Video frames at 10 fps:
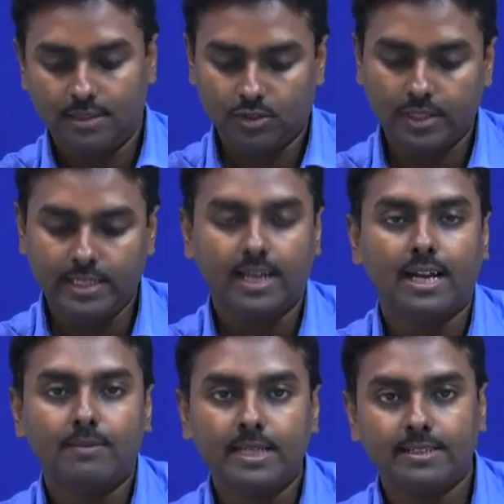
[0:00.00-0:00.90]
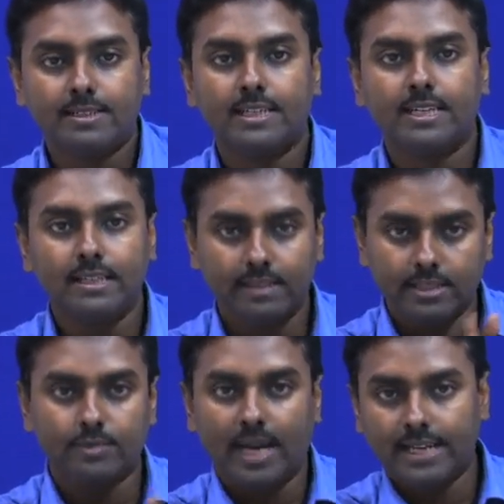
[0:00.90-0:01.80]
So, here I am interested in
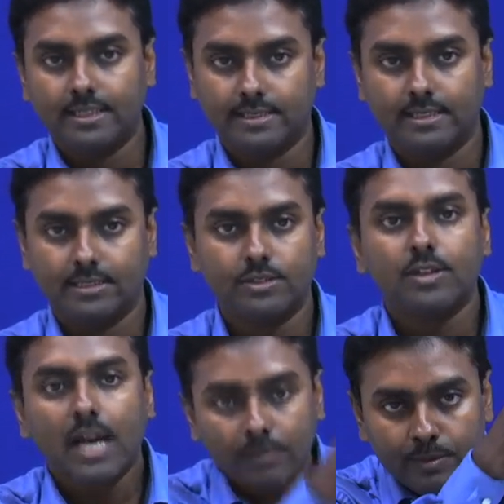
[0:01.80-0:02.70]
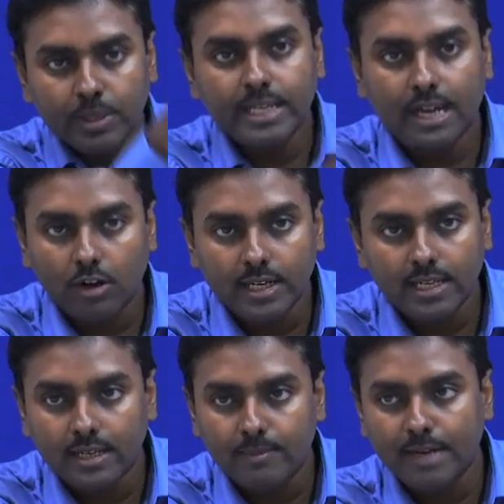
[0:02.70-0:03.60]
this minus this. So, I will be putting
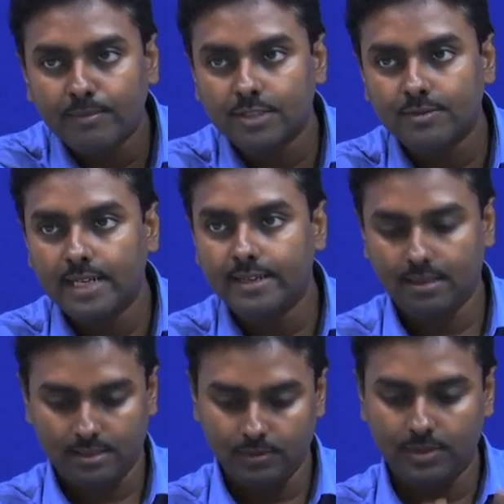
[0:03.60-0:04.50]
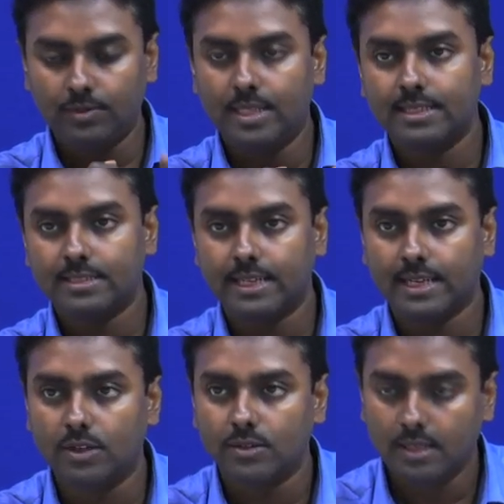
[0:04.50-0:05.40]
accordingly a band pass filter which will just
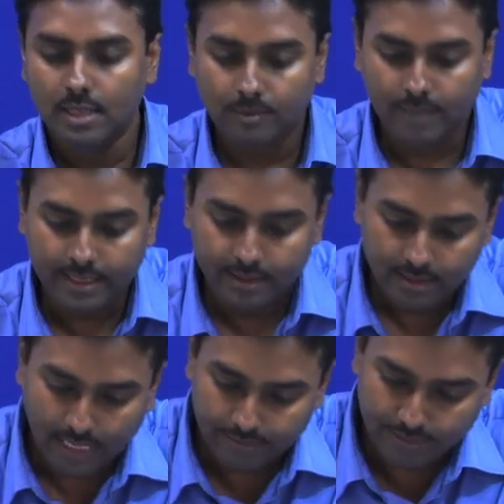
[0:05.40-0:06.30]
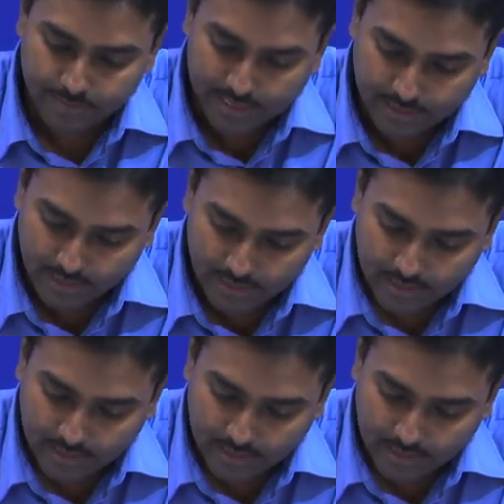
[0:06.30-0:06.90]
take out my FM signal.